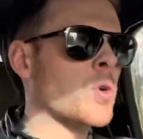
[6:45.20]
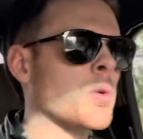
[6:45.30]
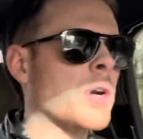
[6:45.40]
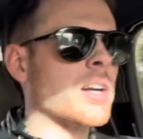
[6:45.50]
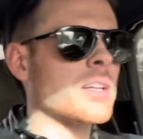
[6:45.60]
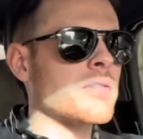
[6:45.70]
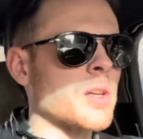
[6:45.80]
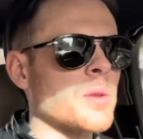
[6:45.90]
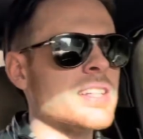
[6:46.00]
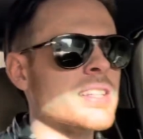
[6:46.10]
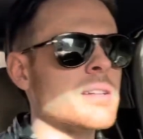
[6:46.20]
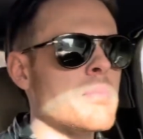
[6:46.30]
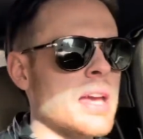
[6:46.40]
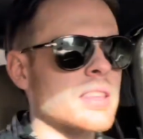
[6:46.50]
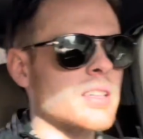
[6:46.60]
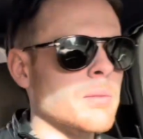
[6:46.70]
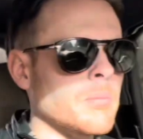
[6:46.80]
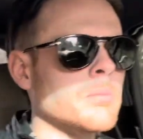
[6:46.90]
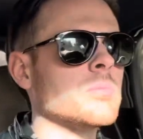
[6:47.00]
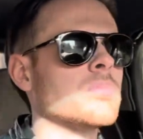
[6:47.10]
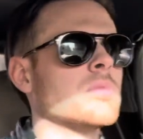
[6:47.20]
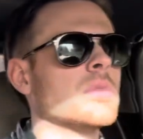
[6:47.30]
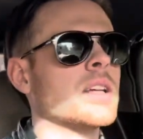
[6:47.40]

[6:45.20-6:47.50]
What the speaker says: rare, even though they did make them